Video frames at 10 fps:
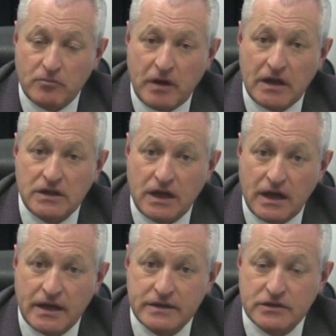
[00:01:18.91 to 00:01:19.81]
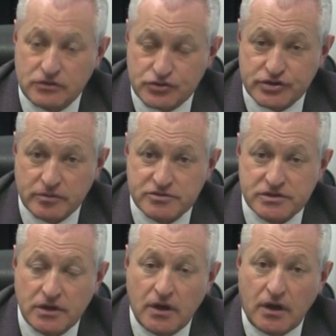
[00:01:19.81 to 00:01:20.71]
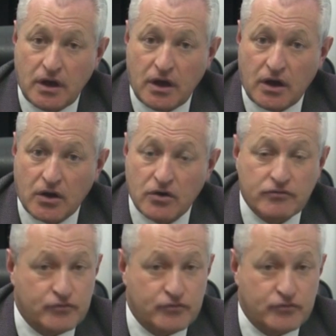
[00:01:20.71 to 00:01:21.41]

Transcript: Mile High dealerships are